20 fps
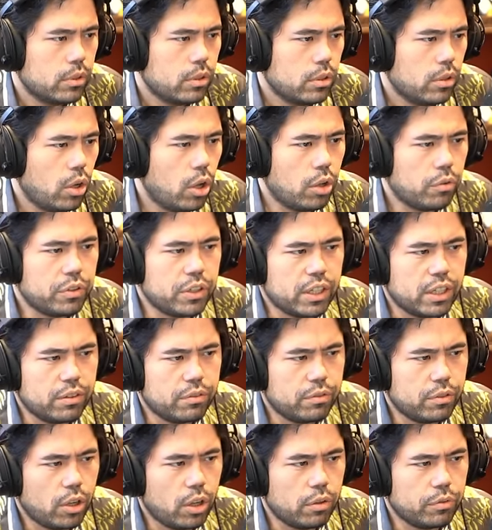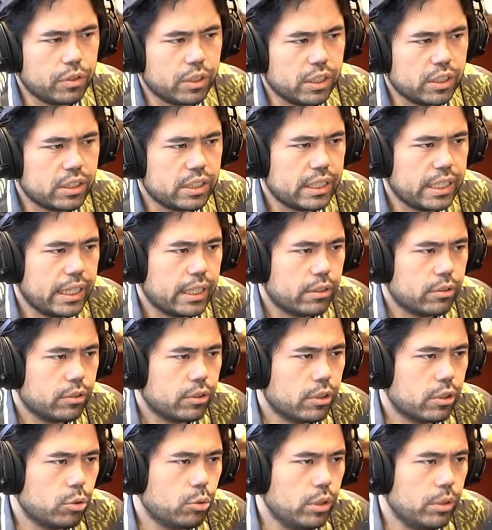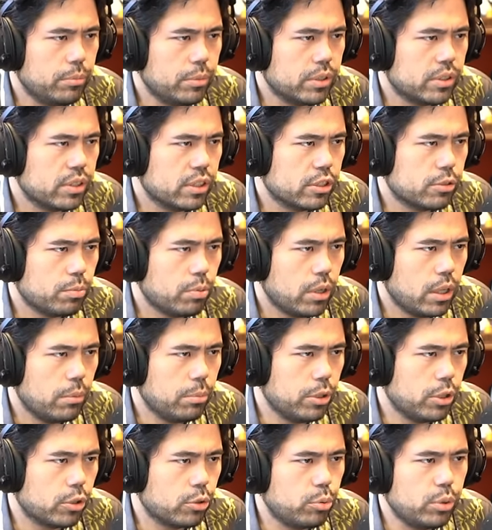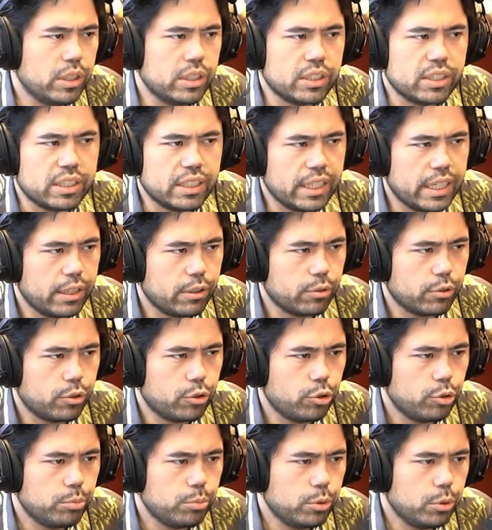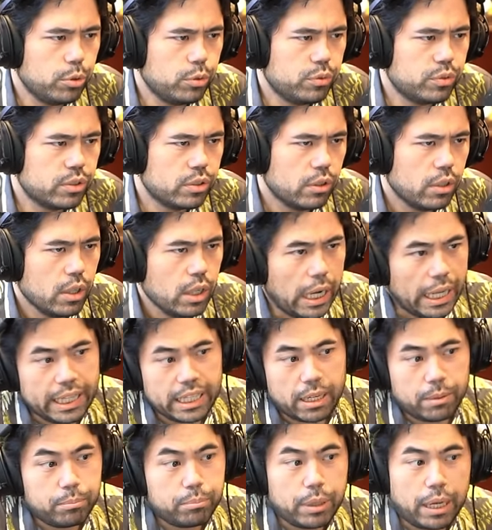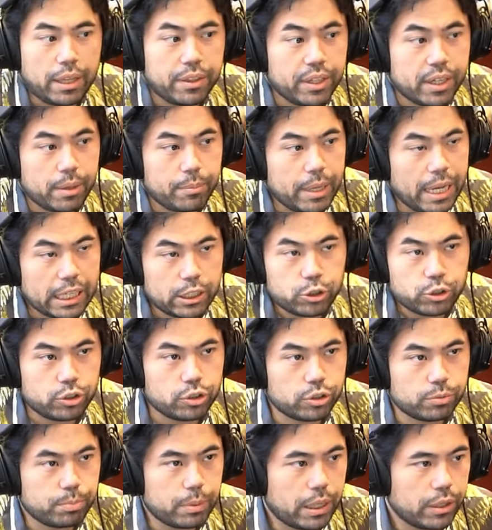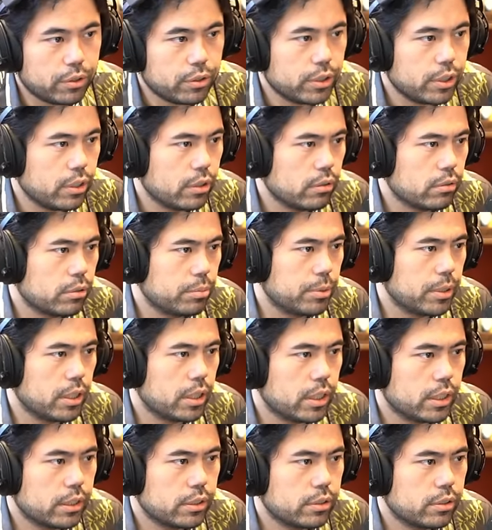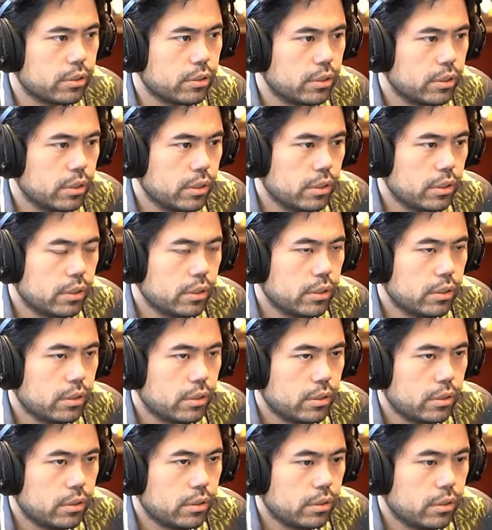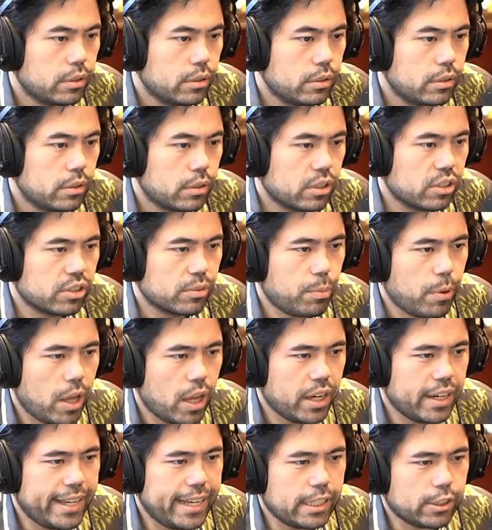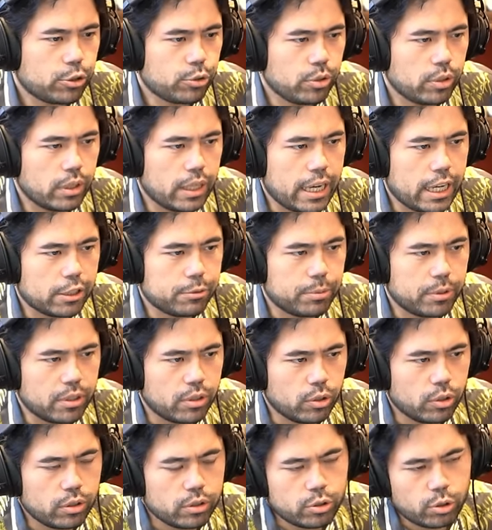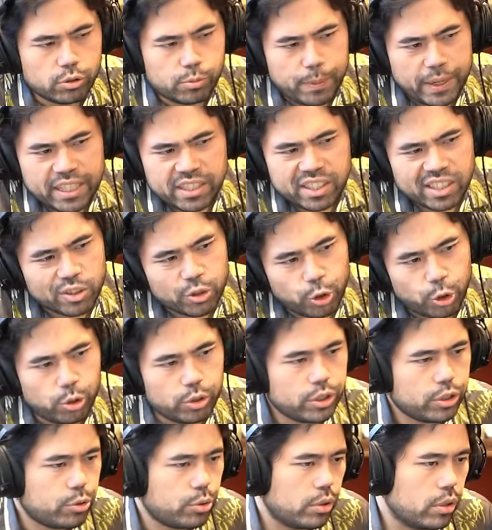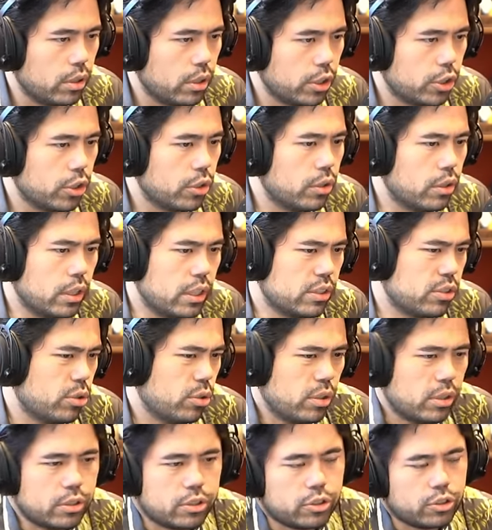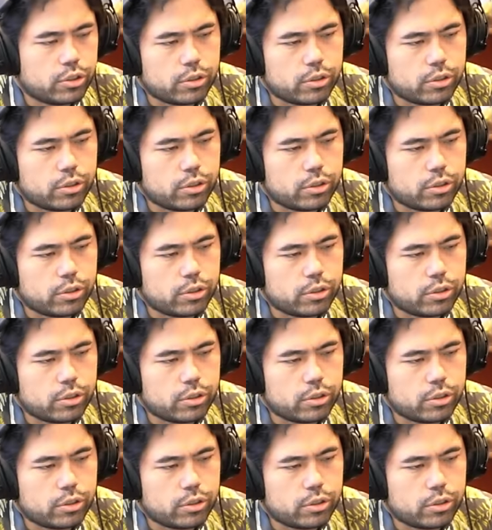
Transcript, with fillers: all very all very standard here queen b6 probably or queen c8 are the two moves I think I'm I think I'm actually just better here to be honest because the pawn h3 allows me to so it's basically turned into a, a, good it's turned into just